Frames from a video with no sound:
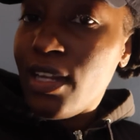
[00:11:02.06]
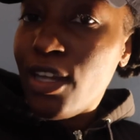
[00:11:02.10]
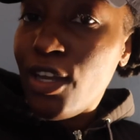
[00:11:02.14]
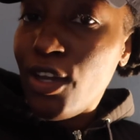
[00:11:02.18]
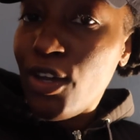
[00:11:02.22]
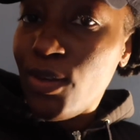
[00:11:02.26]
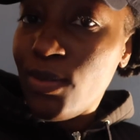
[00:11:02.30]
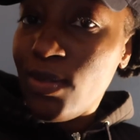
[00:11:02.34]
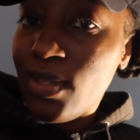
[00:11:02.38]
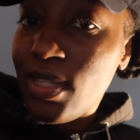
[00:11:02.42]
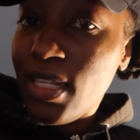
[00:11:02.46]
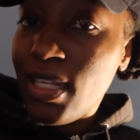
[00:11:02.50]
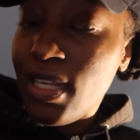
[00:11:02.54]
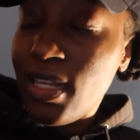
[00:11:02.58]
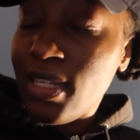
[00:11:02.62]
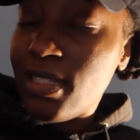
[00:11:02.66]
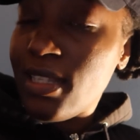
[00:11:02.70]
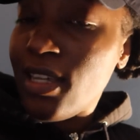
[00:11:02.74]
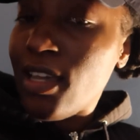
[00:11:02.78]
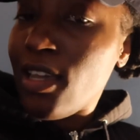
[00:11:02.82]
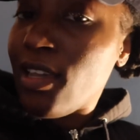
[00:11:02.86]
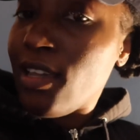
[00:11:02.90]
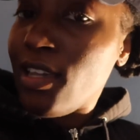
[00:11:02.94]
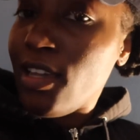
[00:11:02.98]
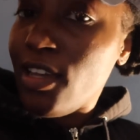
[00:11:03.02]
healthy, and
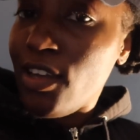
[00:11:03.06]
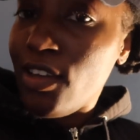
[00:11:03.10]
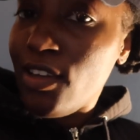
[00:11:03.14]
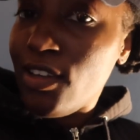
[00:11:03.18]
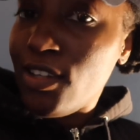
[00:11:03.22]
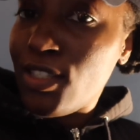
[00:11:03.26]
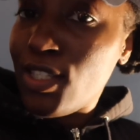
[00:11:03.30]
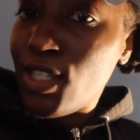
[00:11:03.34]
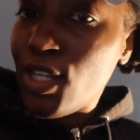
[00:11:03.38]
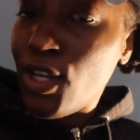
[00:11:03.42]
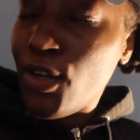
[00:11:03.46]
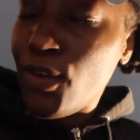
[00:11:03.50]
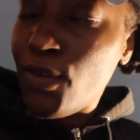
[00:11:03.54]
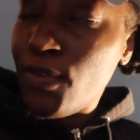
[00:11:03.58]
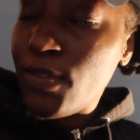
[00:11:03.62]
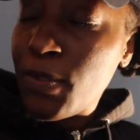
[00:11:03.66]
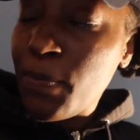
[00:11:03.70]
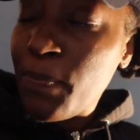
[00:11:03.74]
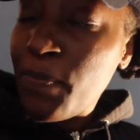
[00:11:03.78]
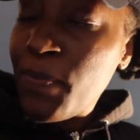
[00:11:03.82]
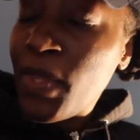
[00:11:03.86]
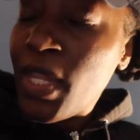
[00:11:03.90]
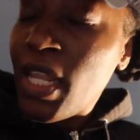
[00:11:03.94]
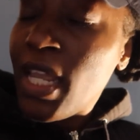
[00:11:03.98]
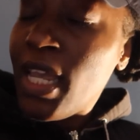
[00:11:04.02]
taking care of yourselves.
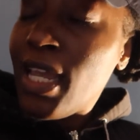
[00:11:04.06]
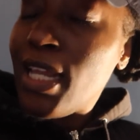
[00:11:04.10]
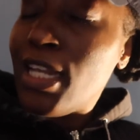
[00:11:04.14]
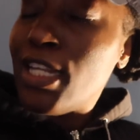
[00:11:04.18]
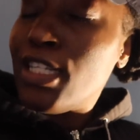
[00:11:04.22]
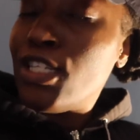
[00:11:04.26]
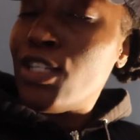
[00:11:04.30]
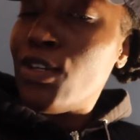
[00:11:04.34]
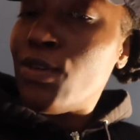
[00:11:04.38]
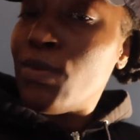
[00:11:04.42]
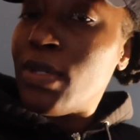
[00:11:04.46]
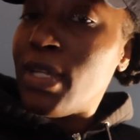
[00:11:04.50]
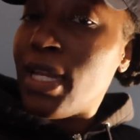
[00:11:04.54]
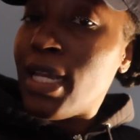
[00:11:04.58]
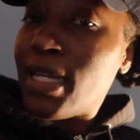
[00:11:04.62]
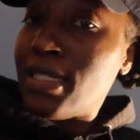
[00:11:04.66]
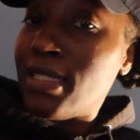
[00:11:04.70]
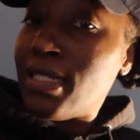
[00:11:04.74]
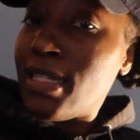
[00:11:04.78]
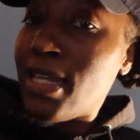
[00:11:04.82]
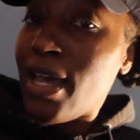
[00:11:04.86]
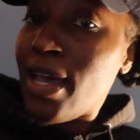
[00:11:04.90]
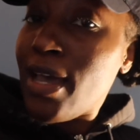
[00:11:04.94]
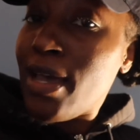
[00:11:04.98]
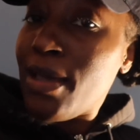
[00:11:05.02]
And until
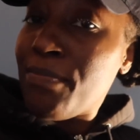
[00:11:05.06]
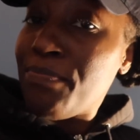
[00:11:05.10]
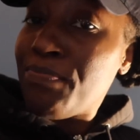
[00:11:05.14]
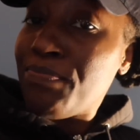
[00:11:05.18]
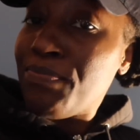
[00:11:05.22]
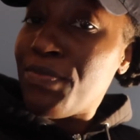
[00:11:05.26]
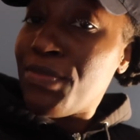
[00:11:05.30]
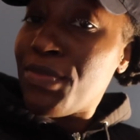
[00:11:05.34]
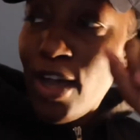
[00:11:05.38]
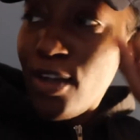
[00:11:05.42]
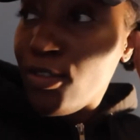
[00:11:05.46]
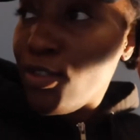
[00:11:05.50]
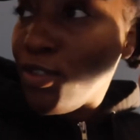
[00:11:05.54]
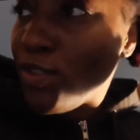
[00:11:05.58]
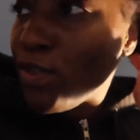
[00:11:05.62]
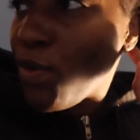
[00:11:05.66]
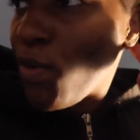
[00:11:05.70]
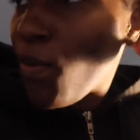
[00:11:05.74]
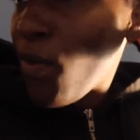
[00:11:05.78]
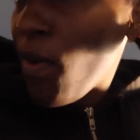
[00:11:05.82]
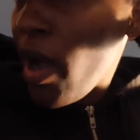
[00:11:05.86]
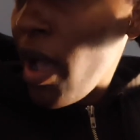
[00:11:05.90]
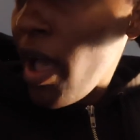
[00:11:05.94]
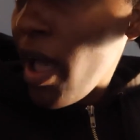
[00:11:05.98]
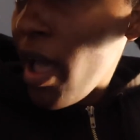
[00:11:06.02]
next time, I'll do
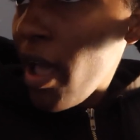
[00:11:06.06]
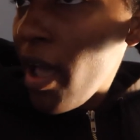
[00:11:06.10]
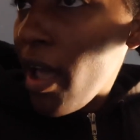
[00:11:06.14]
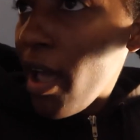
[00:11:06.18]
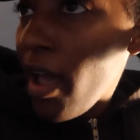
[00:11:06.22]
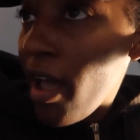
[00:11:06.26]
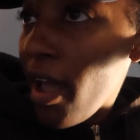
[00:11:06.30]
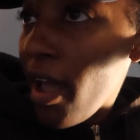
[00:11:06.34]
what?